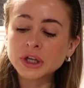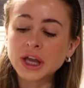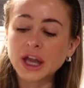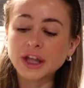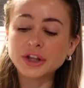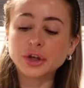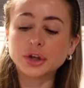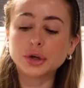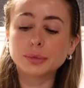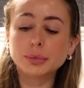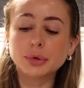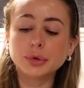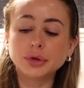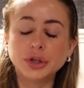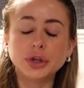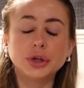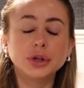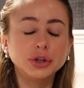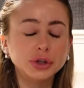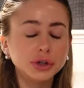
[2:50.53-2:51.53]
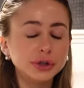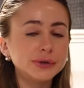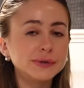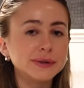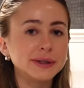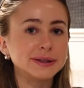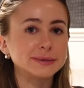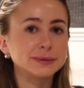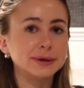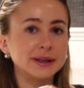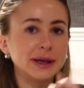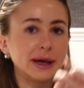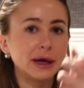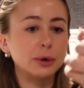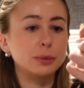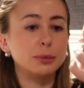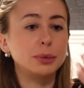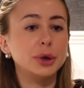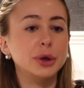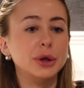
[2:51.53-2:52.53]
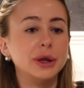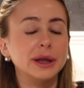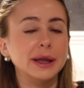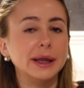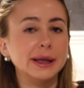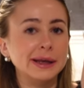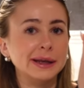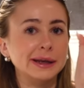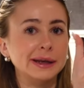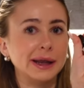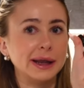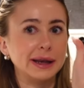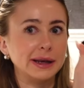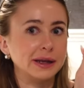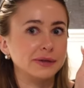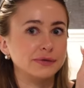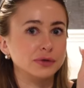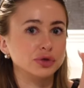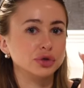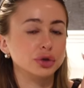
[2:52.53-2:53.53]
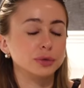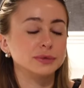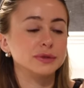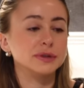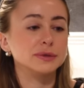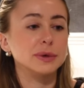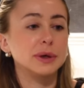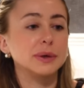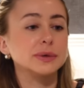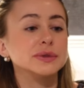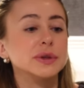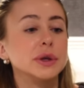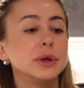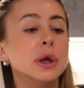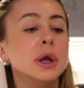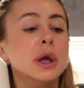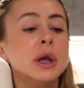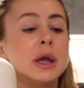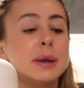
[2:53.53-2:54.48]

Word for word: and you can you can use this without putting in any of the drops as well so